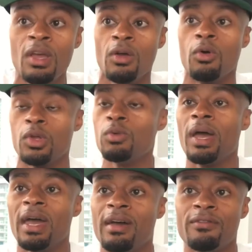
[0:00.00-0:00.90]
or you
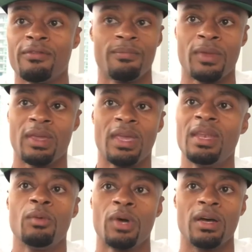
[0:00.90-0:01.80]
have
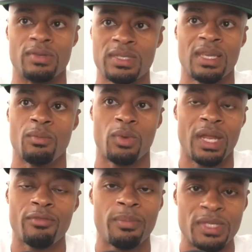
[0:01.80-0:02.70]
anyone else in
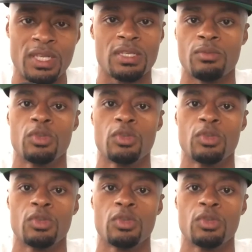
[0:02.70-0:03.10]
whatever position.